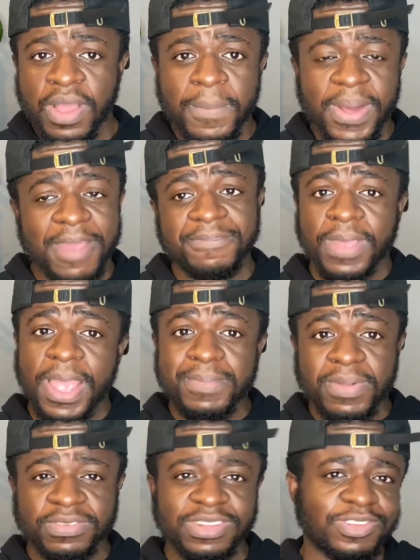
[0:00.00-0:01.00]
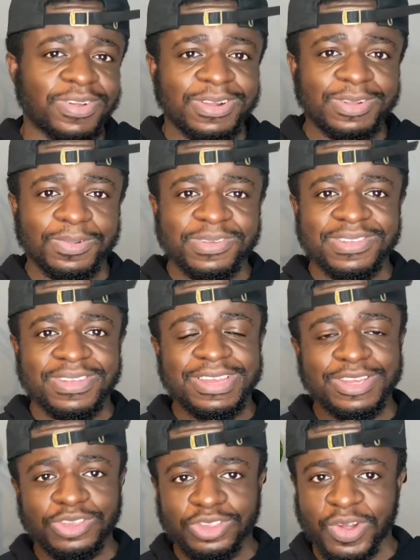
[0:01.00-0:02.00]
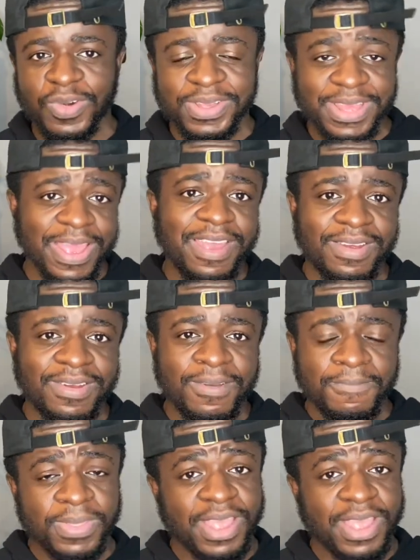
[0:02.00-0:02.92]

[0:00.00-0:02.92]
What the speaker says: But after 8 months, I started noticing darker hair.